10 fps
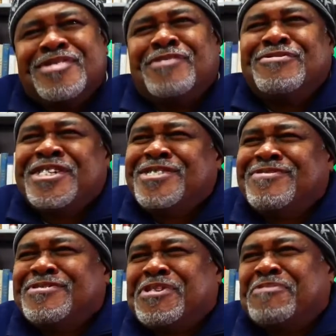that was
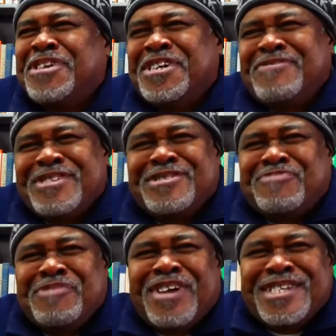dangerous to go up there anyway just to
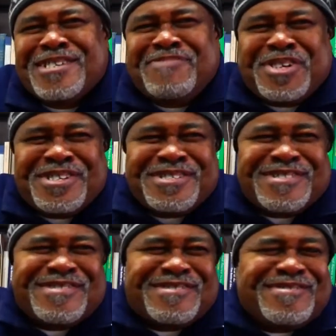play basketball.
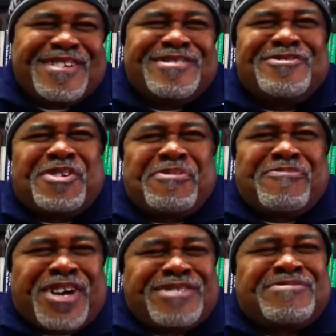Albany
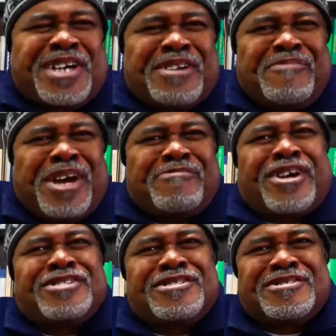projects was kind of bad
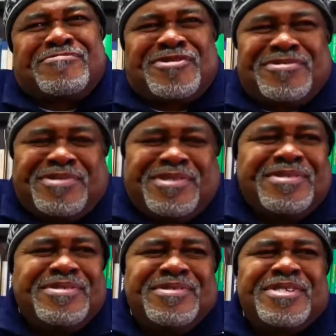projects. But oh,
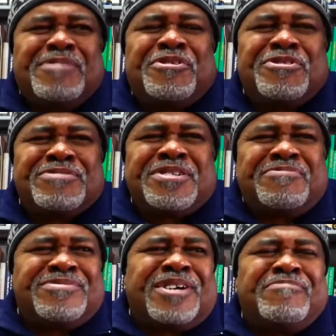okay, yeah. Kept going up there.
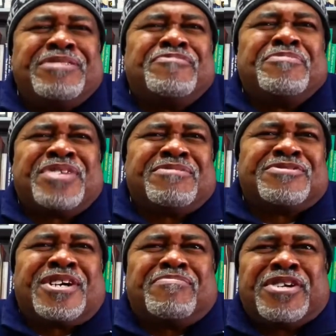We started meeting people. and We
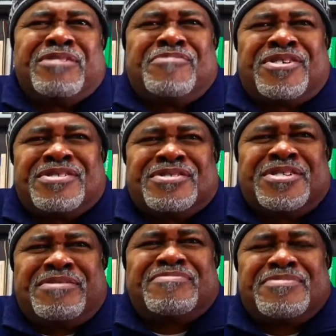started playing ball and stuff.